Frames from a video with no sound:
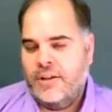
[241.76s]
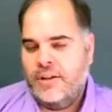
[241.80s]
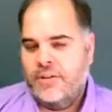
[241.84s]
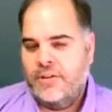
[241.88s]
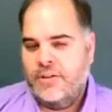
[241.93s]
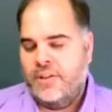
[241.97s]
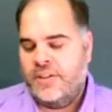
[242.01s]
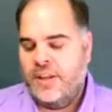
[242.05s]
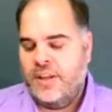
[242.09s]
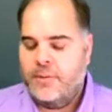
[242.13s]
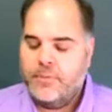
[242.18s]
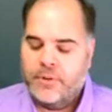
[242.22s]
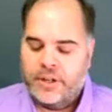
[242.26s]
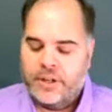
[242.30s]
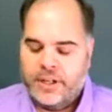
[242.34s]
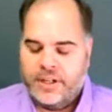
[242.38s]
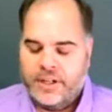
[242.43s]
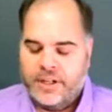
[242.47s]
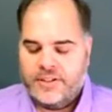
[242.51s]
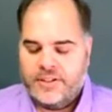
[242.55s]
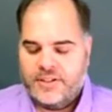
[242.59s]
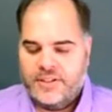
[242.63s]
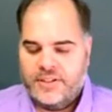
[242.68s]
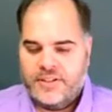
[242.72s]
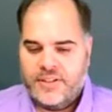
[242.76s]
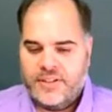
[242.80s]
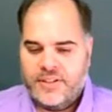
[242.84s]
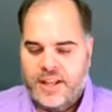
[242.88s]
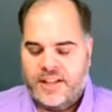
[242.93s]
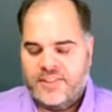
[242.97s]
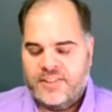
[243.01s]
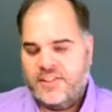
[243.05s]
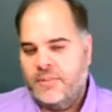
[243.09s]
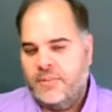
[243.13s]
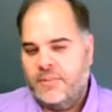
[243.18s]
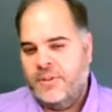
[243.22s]
that they bring us is
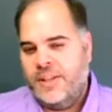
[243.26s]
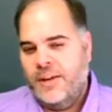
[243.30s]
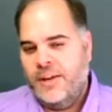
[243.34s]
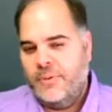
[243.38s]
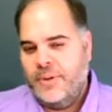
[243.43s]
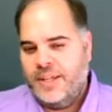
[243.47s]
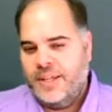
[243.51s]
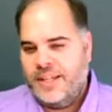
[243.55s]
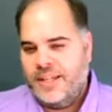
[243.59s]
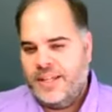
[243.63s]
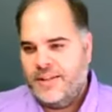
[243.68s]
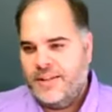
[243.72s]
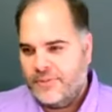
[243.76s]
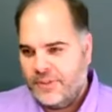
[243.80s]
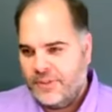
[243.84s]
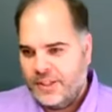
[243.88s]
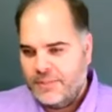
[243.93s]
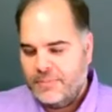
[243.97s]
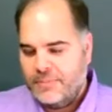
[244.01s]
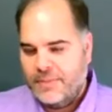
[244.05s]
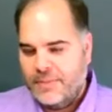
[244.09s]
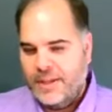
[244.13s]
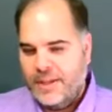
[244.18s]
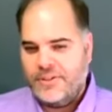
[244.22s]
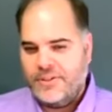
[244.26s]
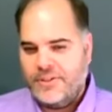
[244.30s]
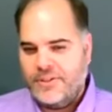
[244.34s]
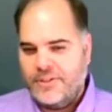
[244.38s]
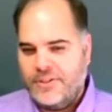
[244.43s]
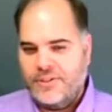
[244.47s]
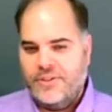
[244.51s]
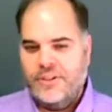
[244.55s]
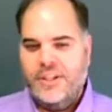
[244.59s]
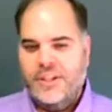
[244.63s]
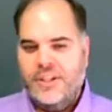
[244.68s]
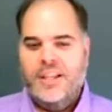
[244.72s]
not something that we can really
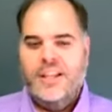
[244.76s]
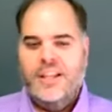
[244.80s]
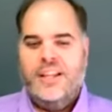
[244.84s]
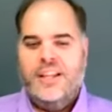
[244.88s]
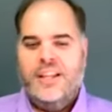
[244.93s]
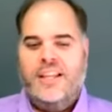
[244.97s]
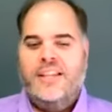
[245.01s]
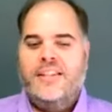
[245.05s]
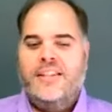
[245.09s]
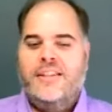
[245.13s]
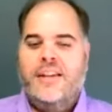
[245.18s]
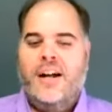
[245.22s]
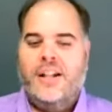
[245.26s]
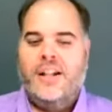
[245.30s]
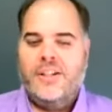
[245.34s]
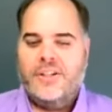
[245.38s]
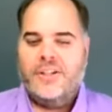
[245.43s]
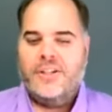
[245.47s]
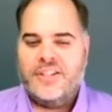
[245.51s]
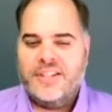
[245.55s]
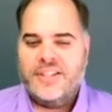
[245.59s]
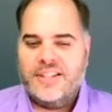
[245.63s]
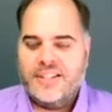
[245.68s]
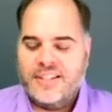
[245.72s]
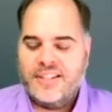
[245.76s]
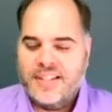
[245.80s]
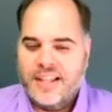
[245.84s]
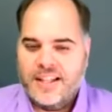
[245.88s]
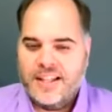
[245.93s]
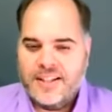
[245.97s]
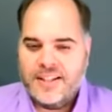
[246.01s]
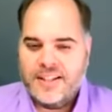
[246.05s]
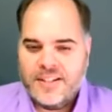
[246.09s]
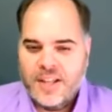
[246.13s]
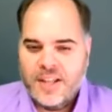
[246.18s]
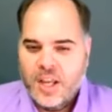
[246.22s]
measure in dollars and
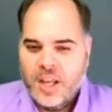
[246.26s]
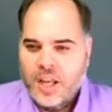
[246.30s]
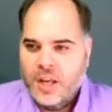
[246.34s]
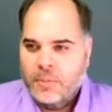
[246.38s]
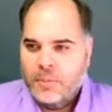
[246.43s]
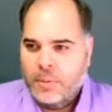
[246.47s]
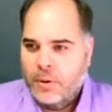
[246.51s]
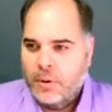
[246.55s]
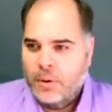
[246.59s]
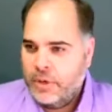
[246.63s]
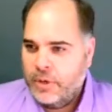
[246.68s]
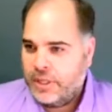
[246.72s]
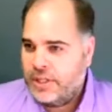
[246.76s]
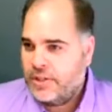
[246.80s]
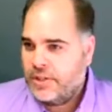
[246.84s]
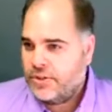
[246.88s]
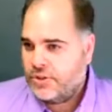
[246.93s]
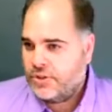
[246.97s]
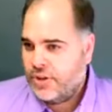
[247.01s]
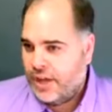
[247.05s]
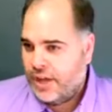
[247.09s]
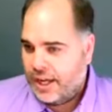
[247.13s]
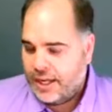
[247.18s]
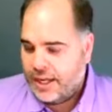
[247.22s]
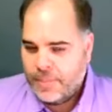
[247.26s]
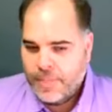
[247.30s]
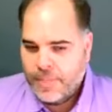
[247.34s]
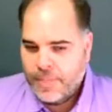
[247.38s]
cents, but we're going to try.